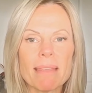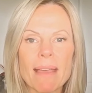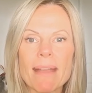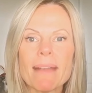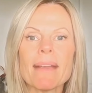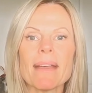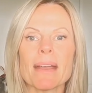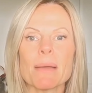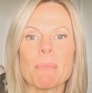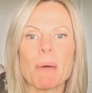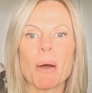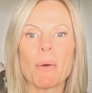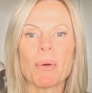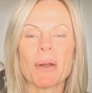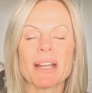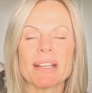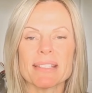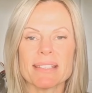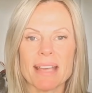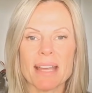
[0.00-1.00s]
thinking about
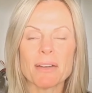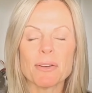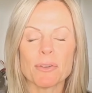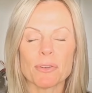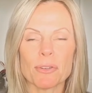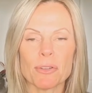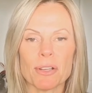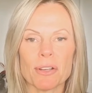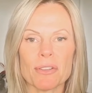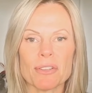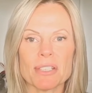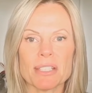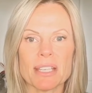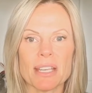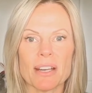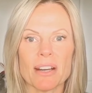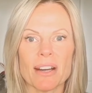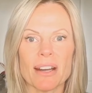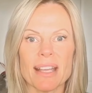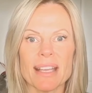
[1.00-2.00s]
when I said it earlier this
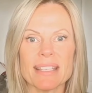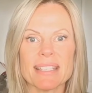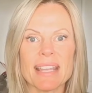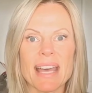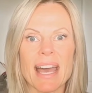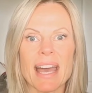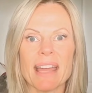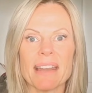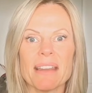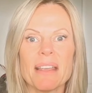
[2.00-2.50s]
year is that